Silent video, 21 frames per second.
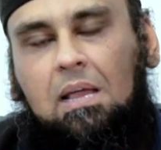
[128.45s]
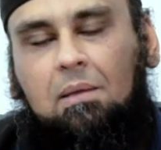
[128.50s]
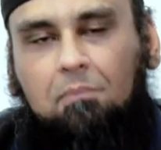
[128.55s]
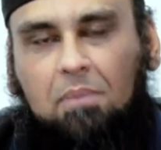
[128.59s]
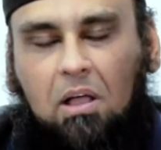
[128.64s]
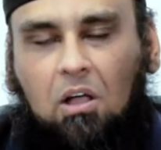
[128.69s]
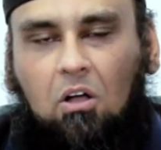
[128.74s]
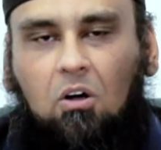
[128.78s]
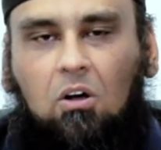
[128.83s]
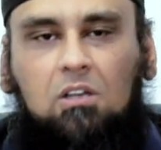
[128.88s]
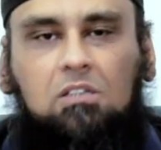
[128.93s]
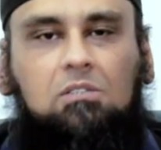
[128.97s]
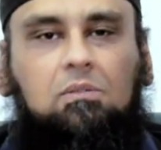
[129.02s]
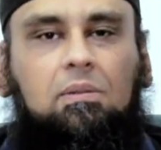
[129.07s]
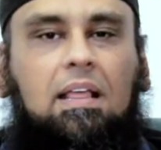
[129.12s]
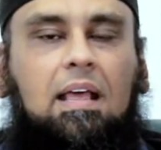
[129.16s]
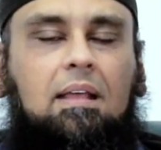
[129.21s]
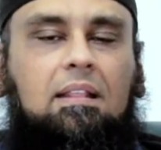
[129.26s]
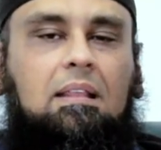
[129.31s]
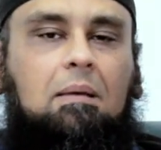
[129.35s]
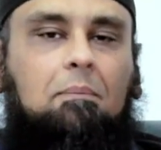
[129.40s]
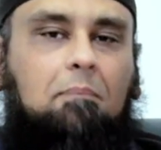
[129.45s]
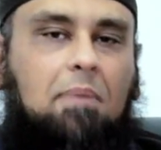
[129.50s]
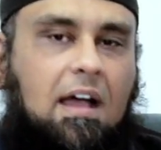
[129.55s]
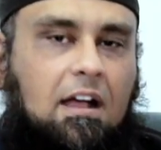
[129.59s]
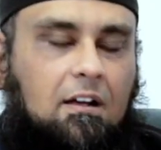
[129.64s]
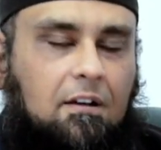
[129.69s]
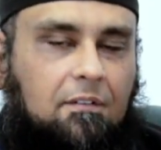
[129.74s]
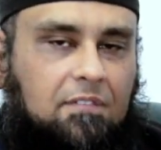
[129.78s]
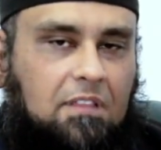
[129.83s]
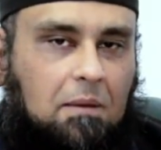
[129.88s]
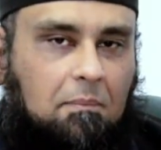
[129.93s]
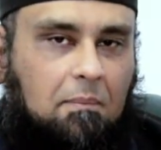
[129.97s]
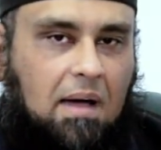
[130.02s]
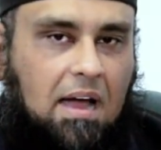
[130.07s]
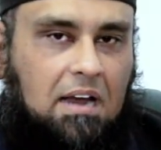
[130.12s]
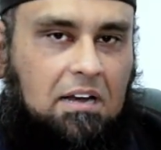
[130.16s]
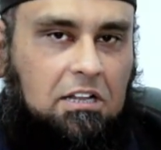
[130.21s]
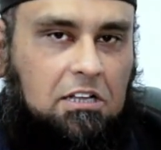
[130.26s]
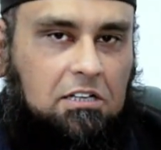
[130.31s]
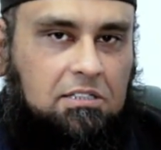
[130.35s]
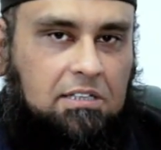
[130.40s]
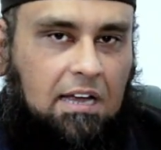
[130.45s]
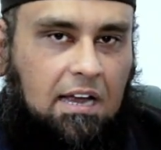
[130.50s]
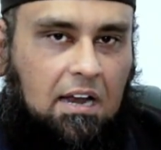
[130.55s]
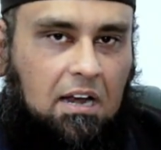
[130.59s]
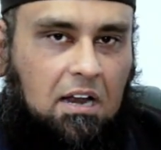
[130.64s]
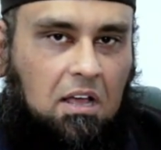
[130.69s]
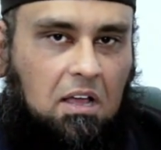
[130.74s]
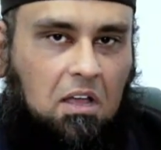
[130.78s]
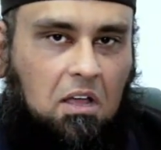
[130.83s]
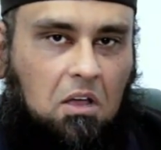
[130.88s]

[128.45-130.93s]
because they, in the back of the mind, they said,